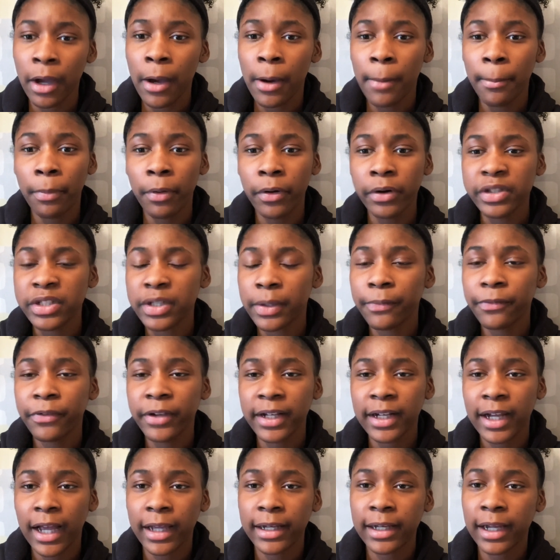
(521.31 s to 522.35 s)
but something
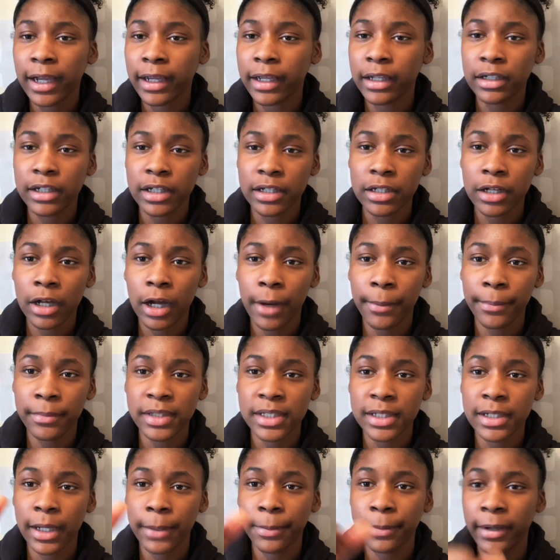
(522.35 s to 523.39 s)
like that can just come and
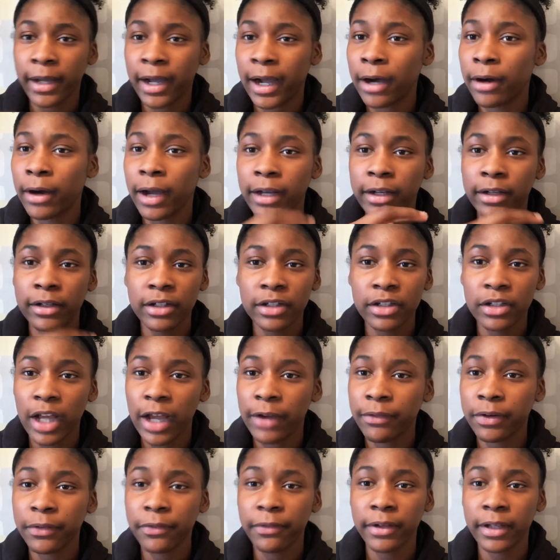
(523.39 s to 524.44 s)
snap it out, and
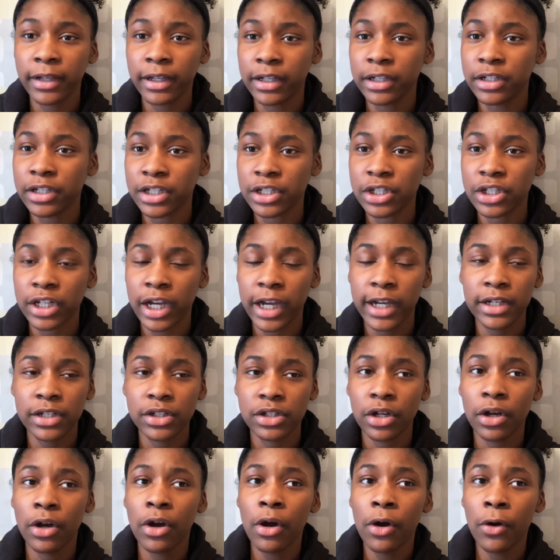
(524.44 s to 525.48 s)
everything can just change
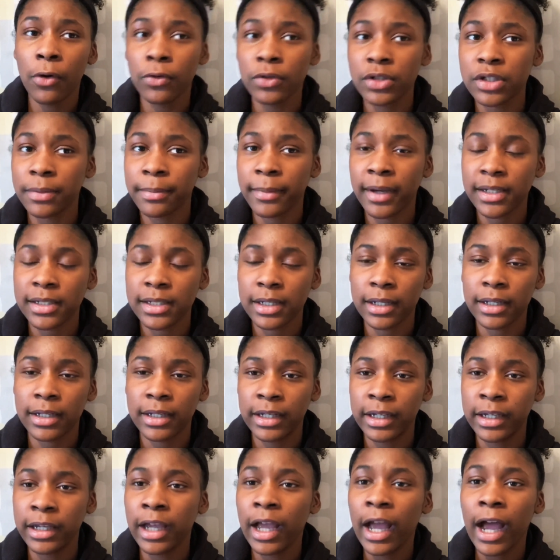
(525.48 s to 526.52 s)

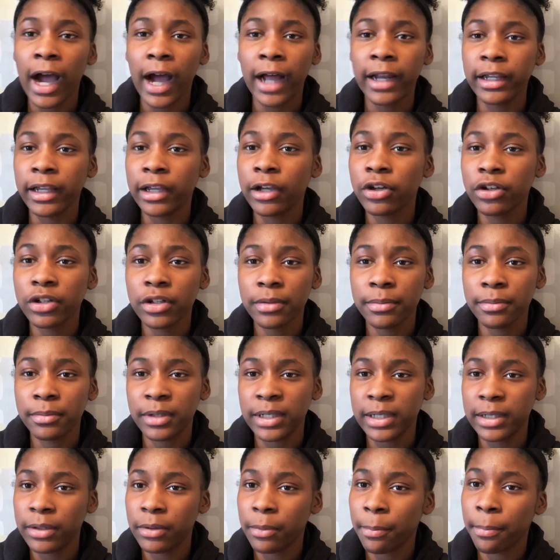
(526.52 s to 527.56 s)
automatically, and it couldn't
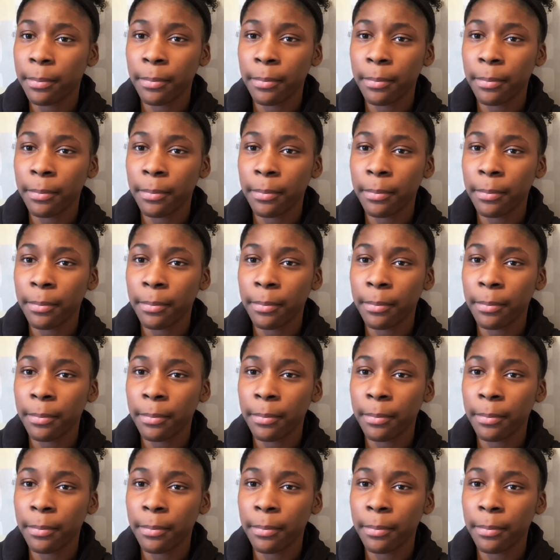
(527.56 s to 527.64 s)
be,